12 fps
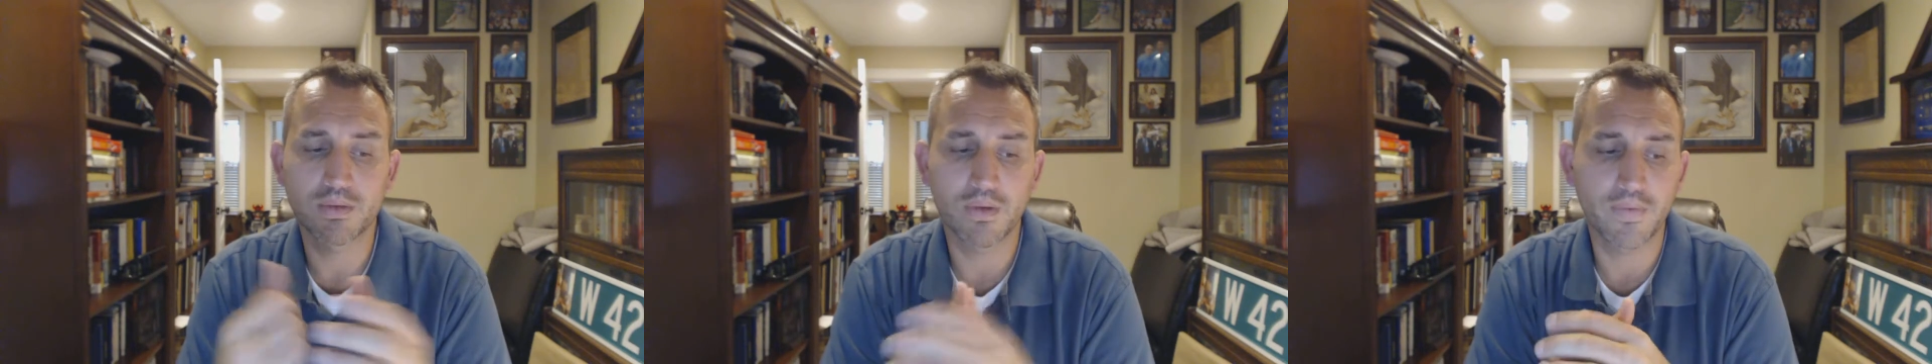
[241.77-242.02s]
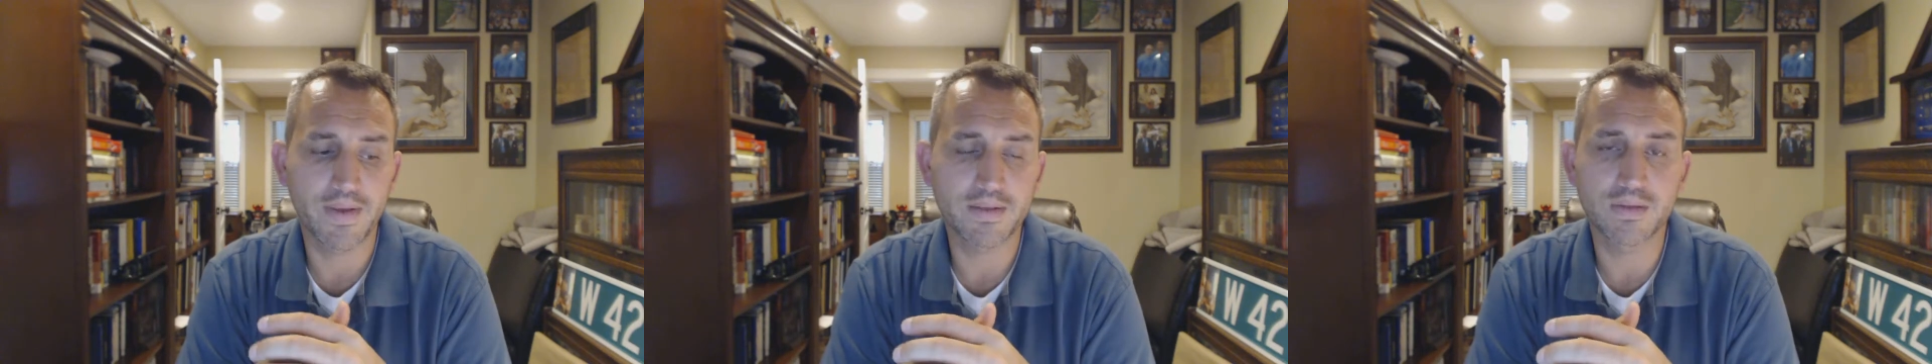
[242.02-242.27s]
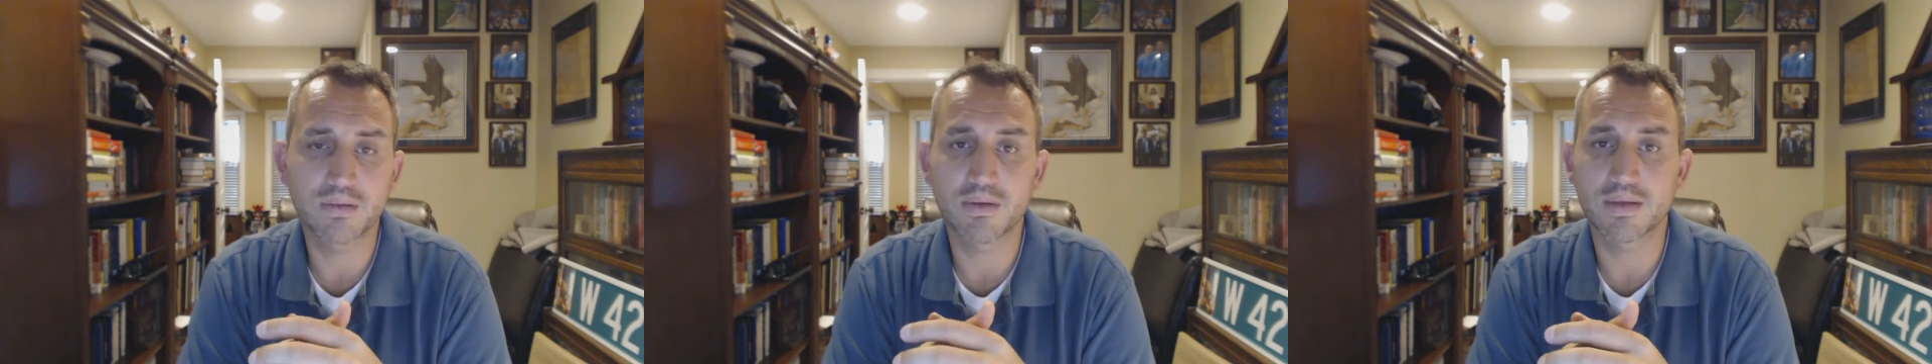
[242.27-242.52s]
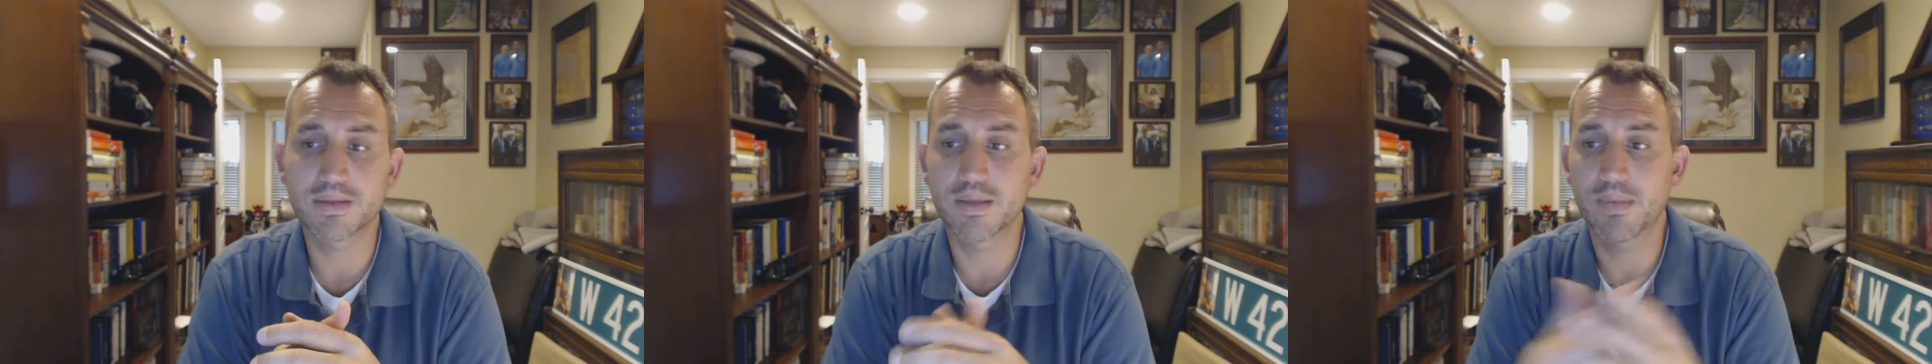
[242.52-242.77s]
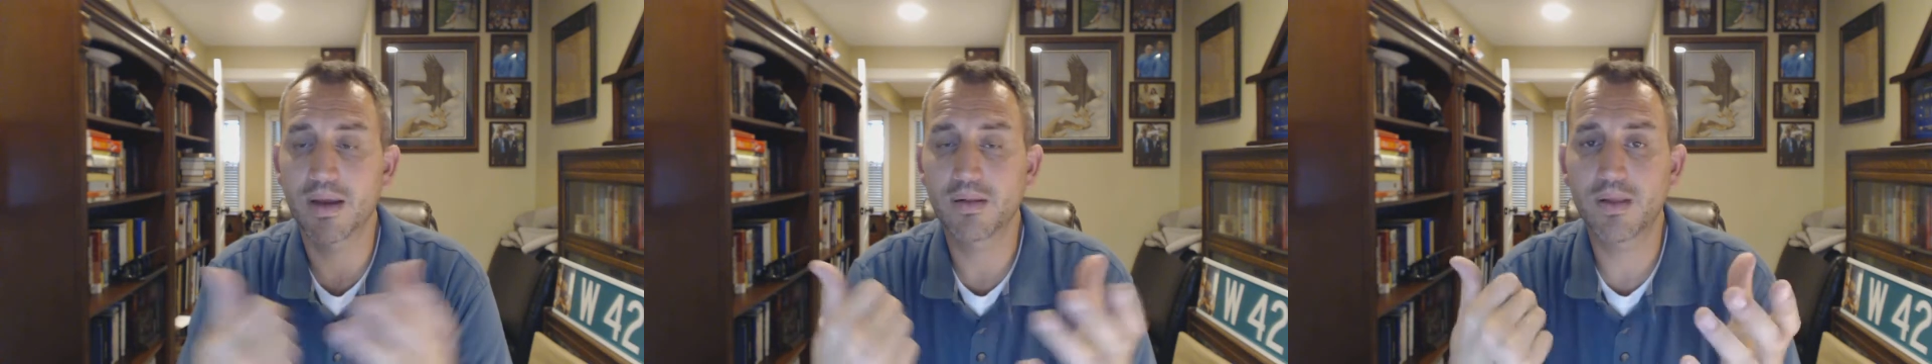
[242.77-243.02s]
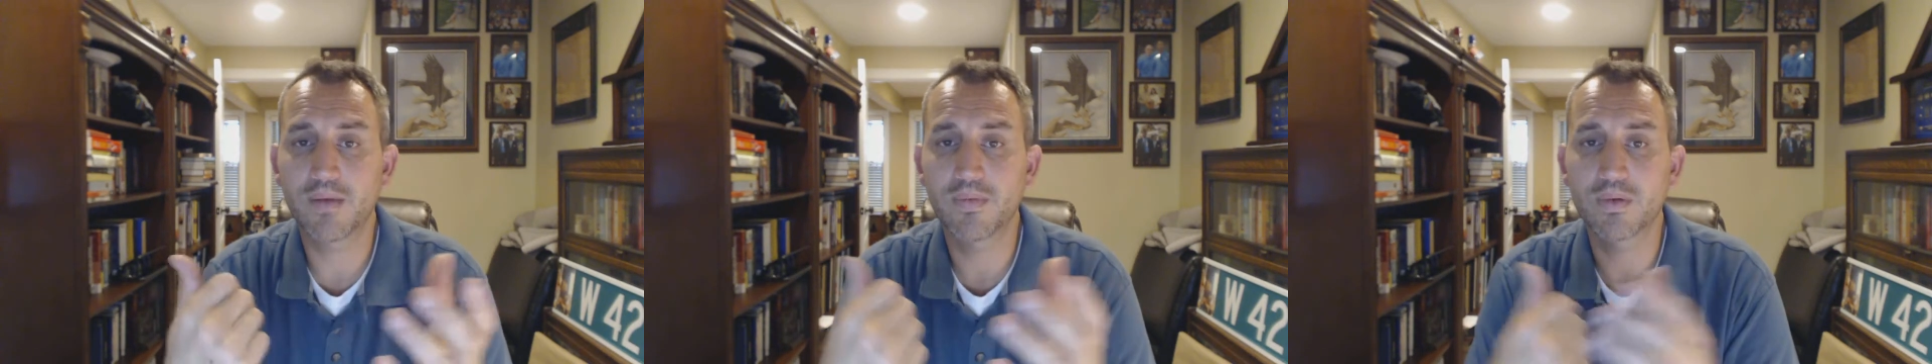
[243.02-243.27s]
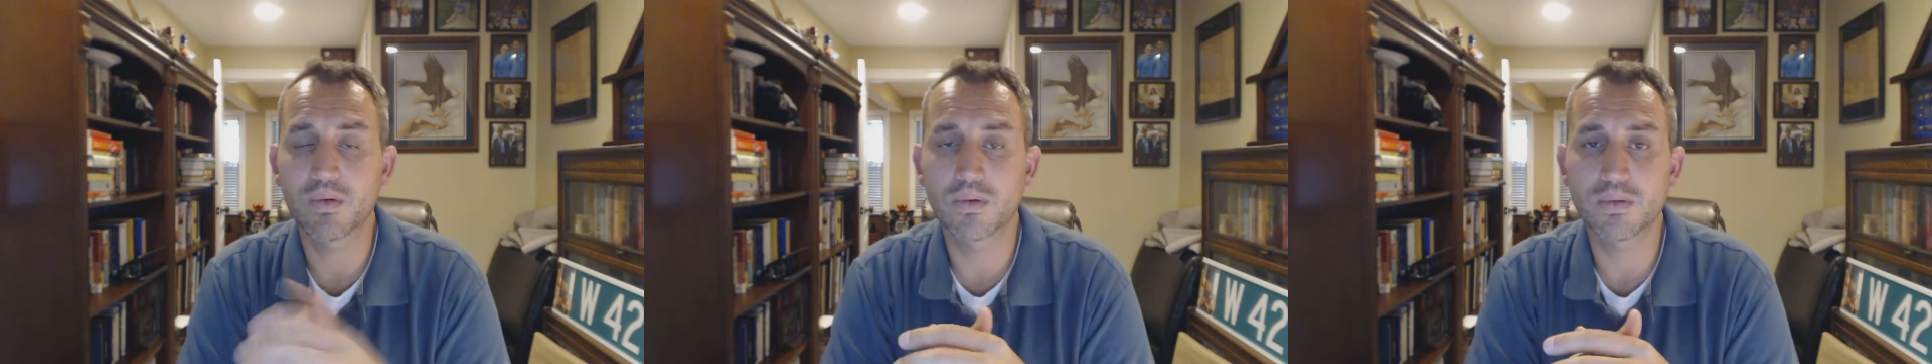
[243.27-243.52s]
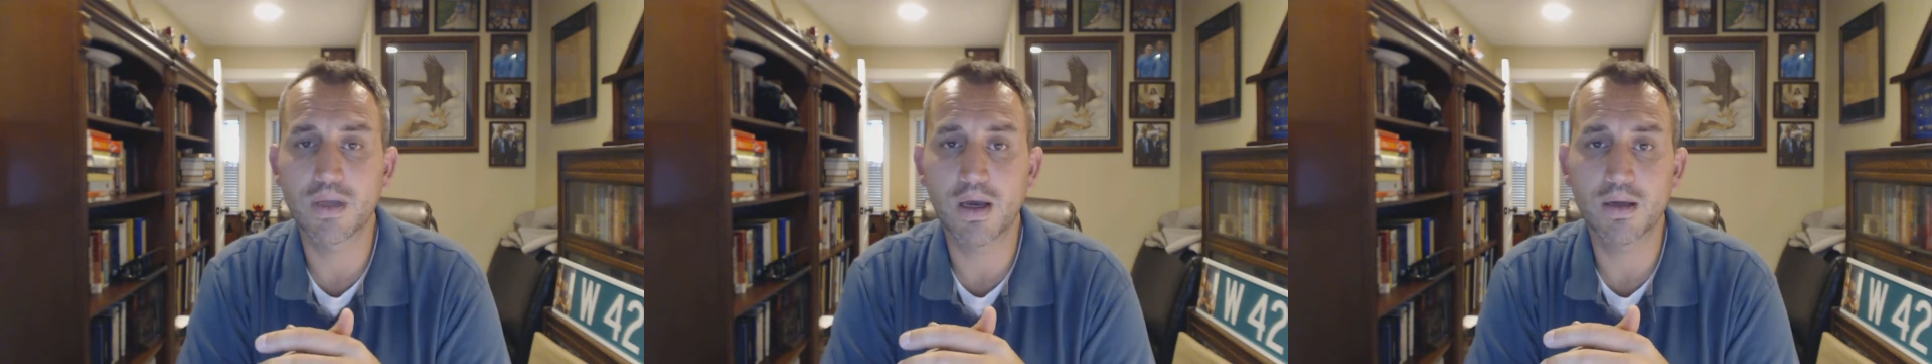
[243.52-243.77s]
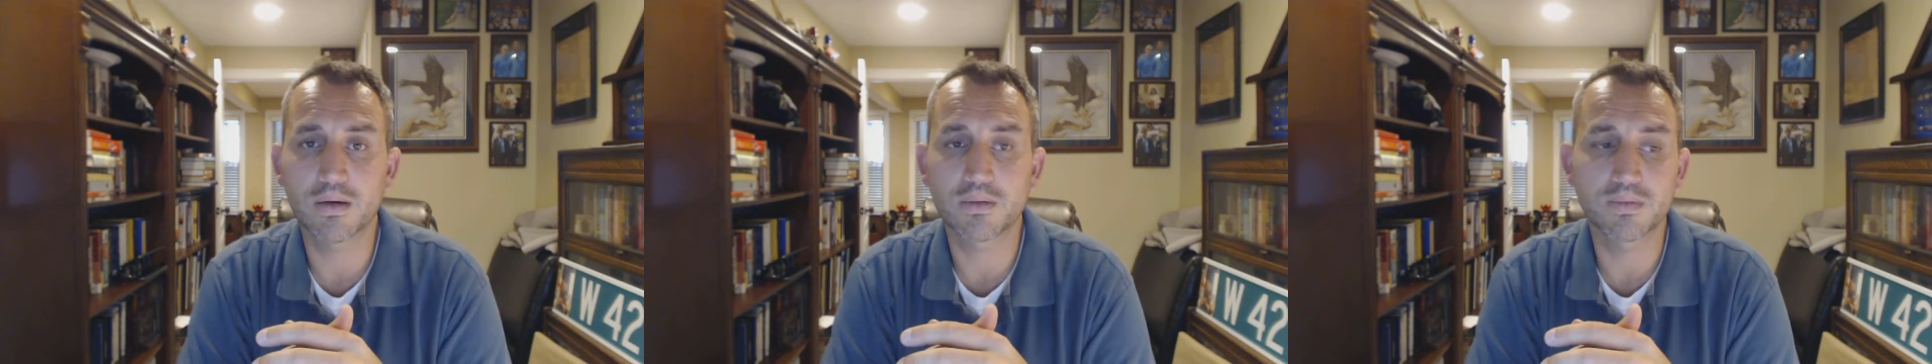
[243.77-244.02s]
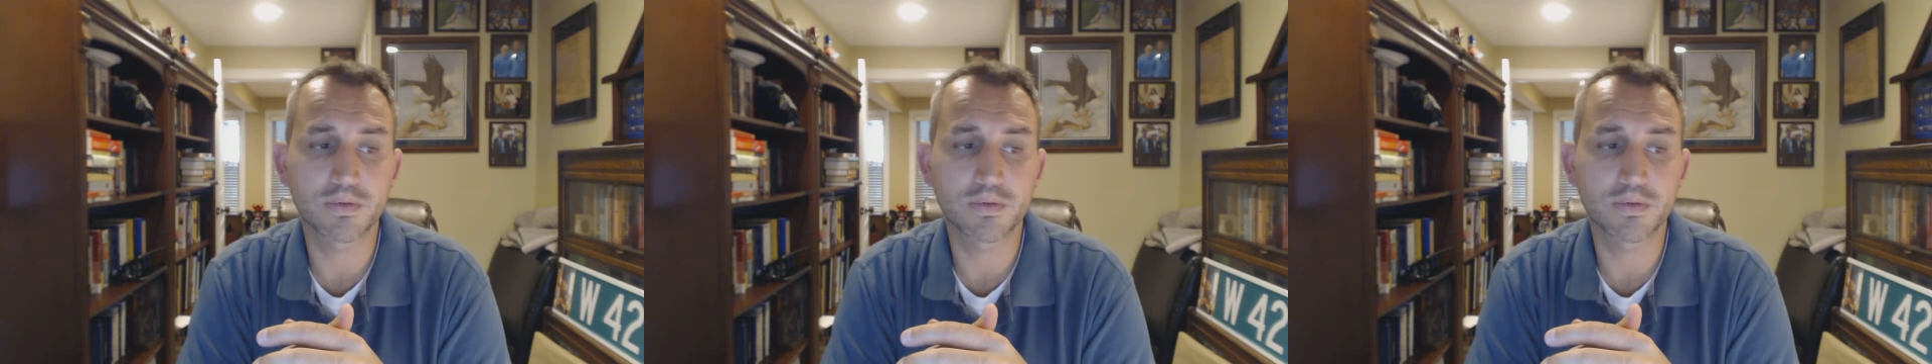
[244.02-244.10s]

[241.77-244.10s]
told that student, I said, my 11-year-old daughter,